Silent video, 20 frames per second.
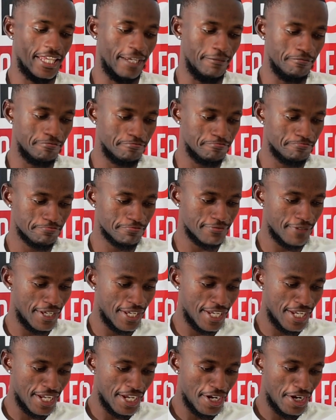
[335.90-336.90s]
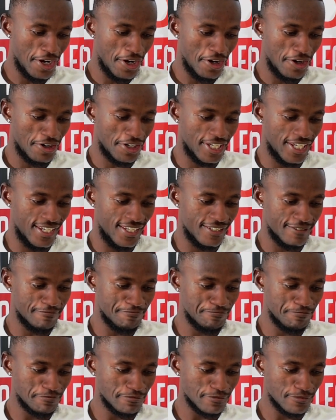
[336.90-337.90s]
Yep. Okay,
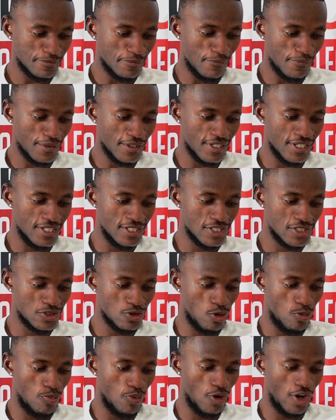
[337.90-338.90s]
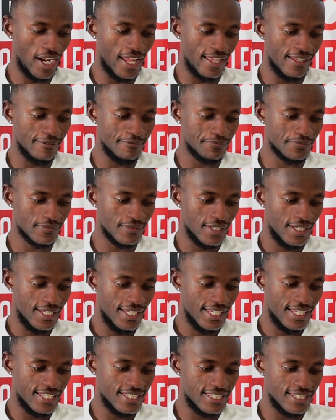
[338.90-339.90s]
Shopola,
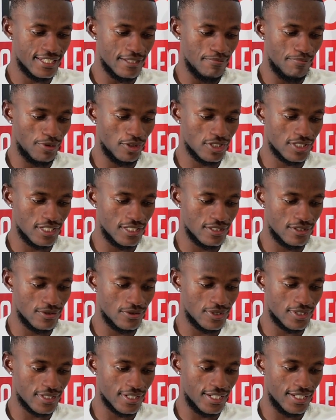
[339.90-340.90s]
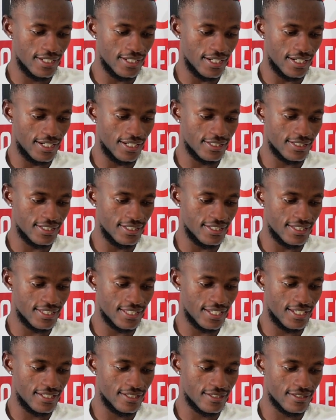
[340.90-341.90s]
is it important to train hard in
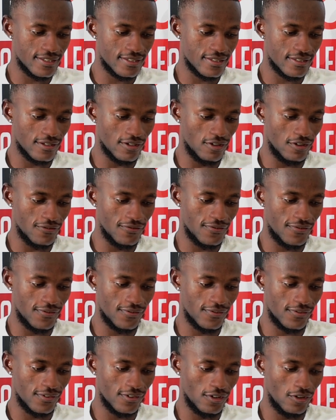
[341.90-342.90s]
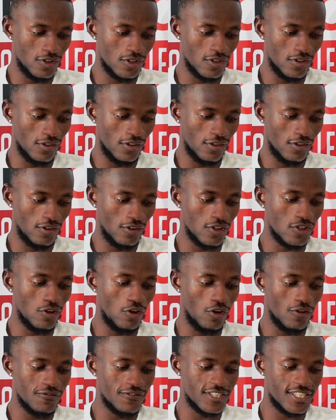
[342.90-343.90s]
terms of on
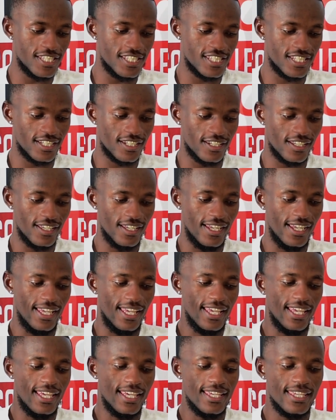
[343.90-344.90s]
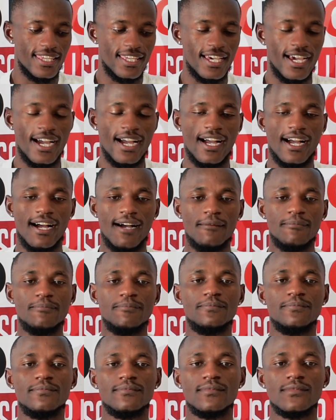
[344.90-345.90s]
off season? Yeah,
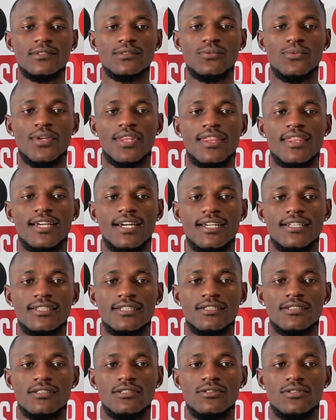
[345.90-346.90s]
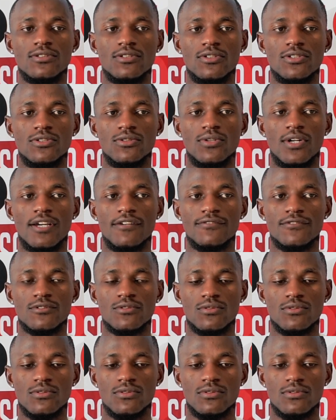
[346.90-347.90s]
with that, you know, you have
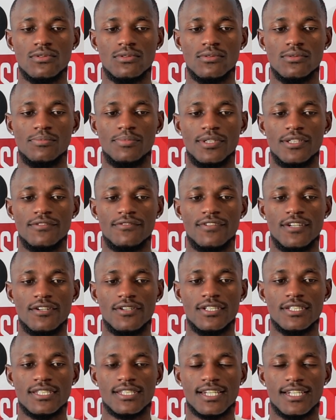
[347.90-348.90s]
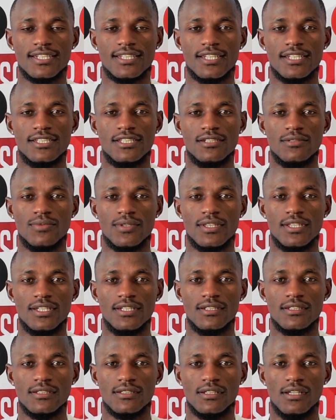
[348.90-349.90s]
to be very strategic with
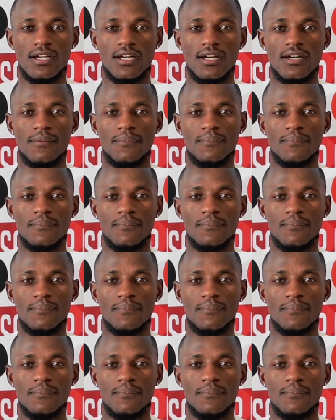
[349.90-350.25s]
it.